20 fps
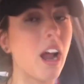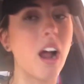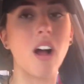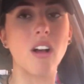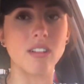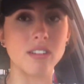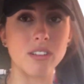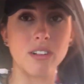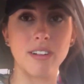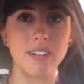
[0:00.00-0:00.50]
I
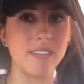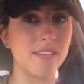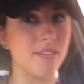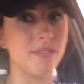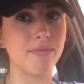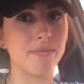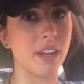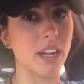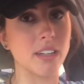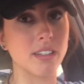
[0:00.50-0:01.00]
also
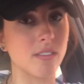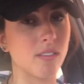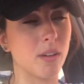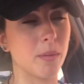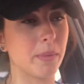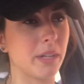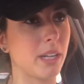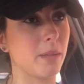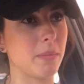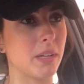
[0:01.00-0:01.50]
didn't get to
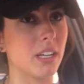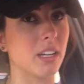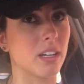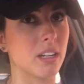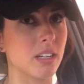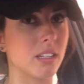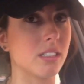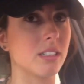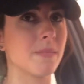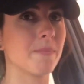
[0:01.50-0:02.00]
film any
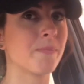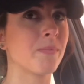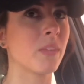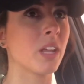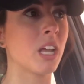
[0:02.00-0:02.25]
because